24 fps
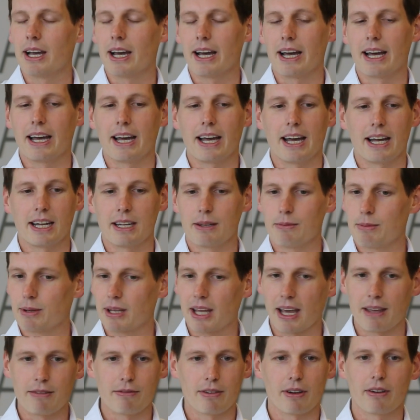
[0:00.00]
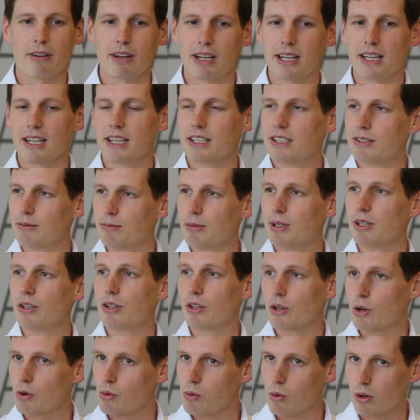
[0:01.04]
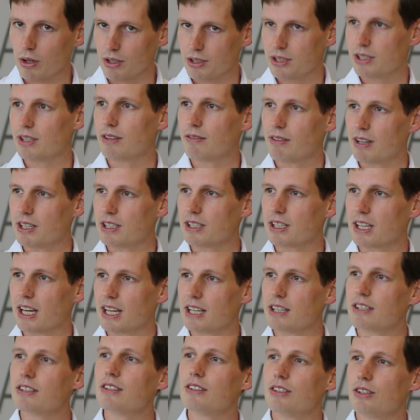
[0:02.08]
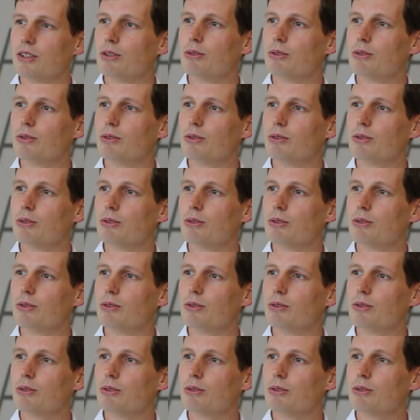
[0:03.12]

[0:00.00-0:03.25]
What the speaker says: And it became very clear to me that the quality of education